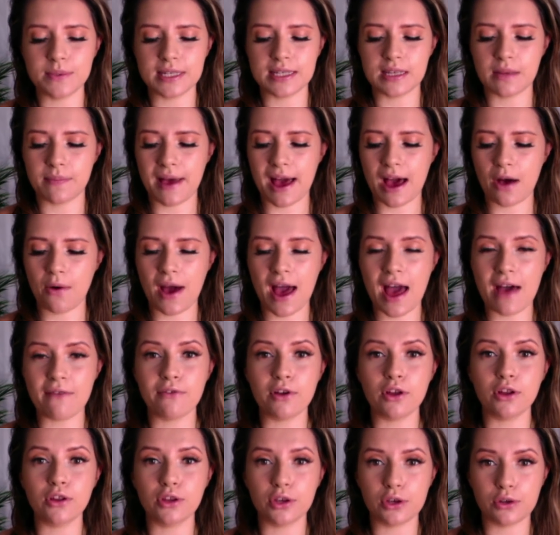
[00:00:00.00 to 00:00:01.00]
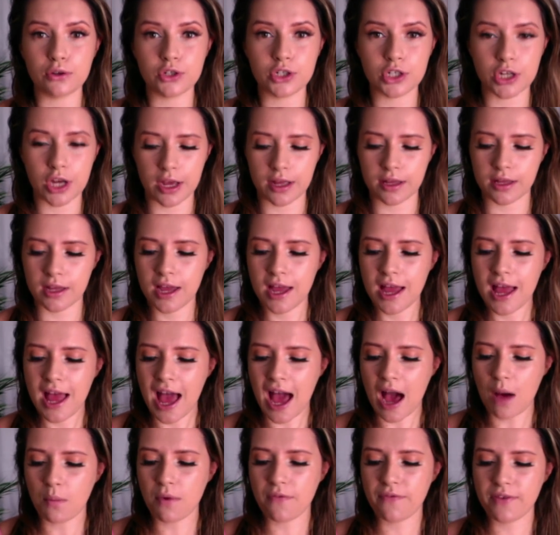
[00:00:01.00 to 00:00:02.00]
is about evolution.
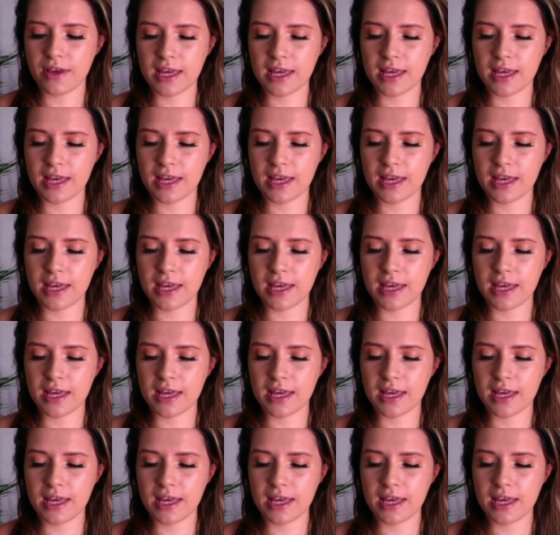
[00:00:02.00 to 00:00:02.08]
And with the